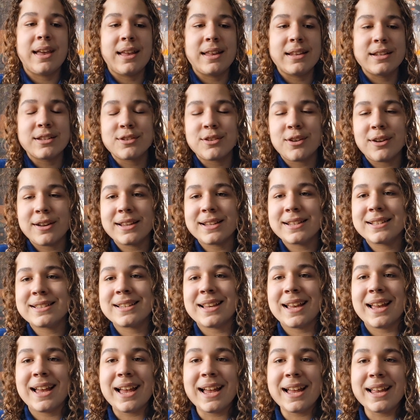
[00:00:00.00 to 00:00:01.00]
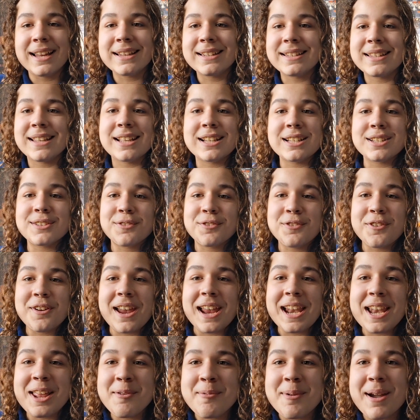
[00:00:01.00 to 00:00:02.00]
insights, and it's free
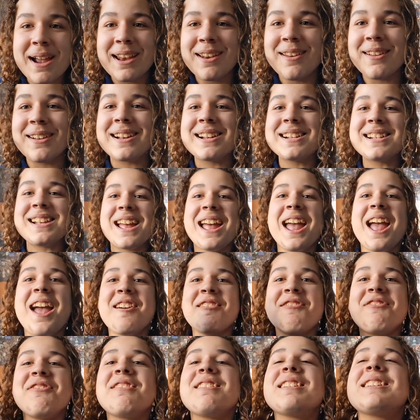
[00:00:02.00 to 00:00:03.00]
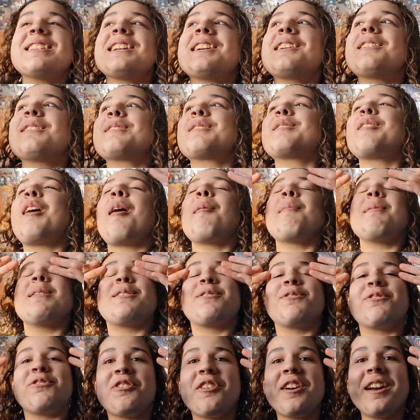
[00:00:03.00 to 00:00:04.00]
anyway. Like I say every single time,
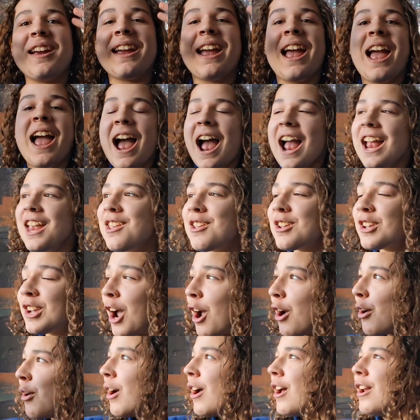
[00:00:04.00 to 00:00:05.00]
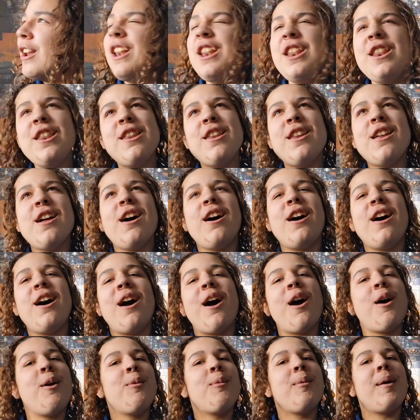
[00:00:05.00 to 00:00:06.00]
it's free. And you go,
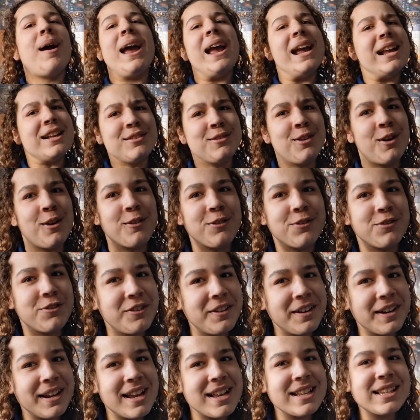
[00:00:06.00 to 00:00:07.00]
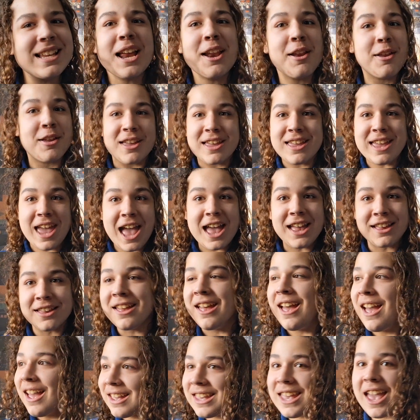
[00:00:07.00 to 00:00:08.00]
no way, it's not free. And they're like,
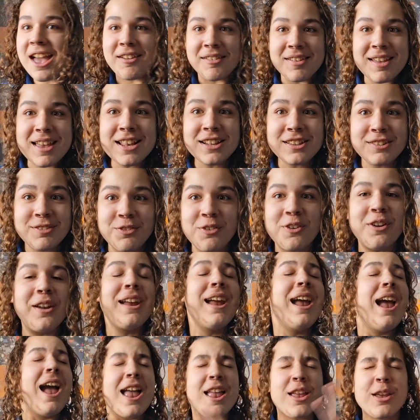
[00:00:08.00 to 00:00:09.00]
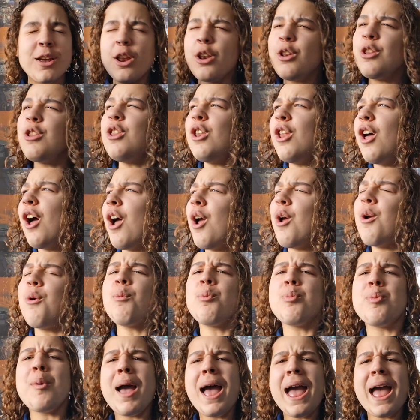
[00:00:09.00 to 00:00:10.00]
yeah, it is free. And you go,
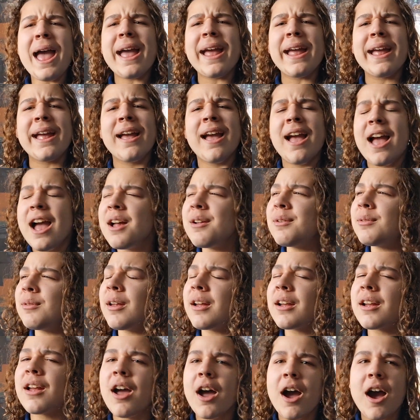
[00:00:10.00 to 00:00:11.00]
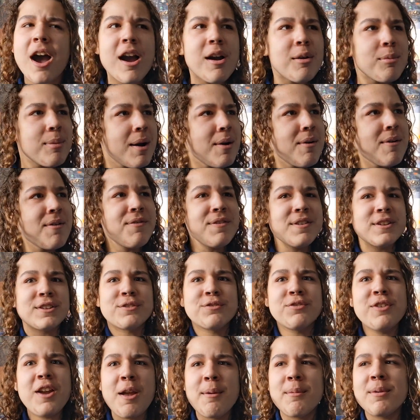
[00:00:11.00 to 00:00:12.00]
no way. And you're like, oh well, if
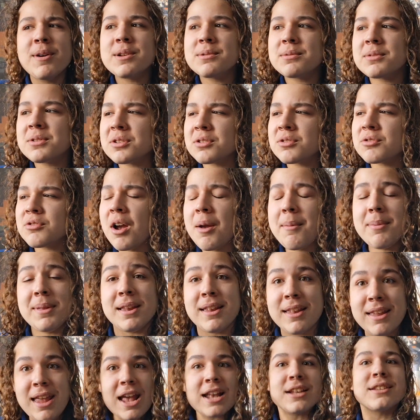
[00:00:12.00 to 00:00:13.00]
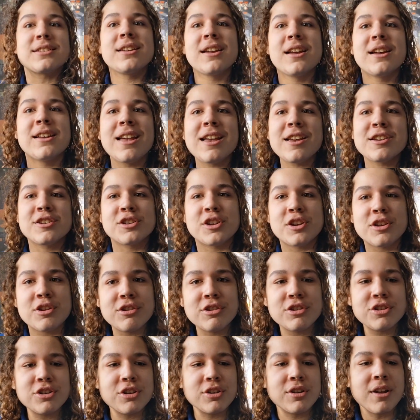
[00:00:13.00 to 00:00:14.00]
it's free, I might as well subscribe. And yes,
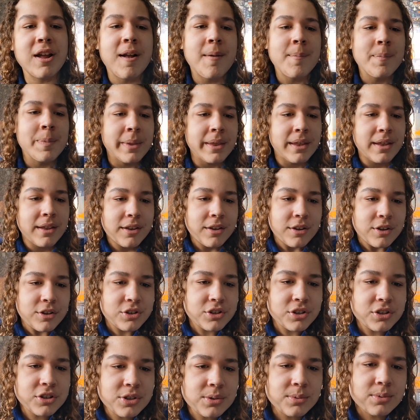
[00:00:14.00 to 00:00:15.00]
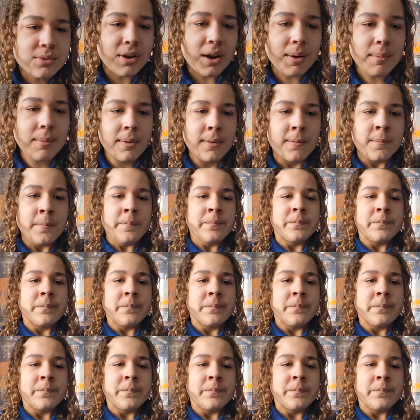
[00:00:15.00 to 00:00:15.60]
you should subscribe.